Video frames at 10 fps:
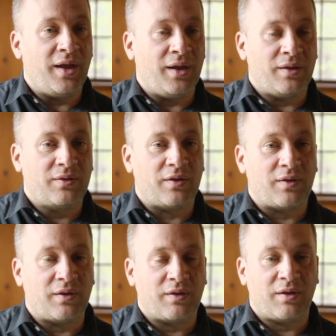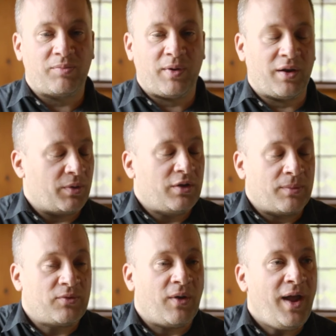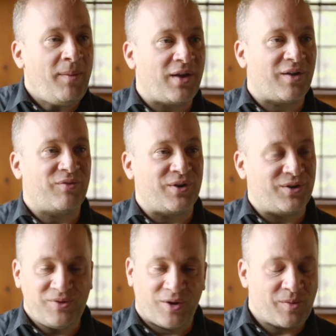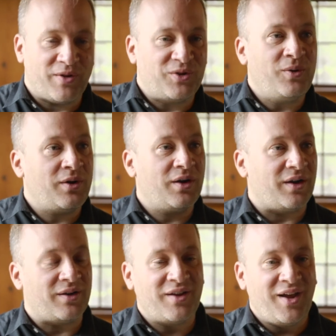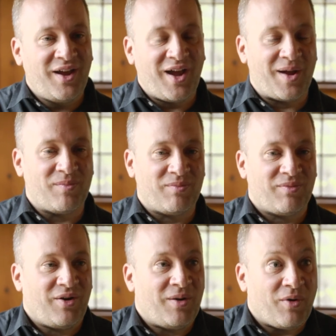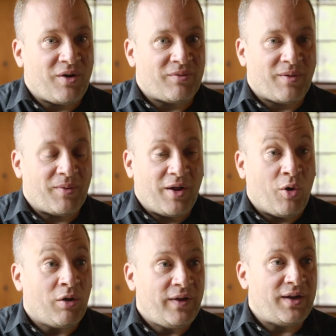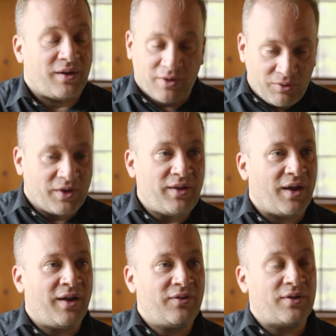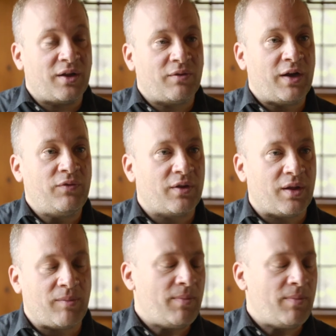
And it's, it's, it's because I'm so happy at what I do. I open the door and I'm, I'm, all I'm already, and I look in the eyes and I wait for them.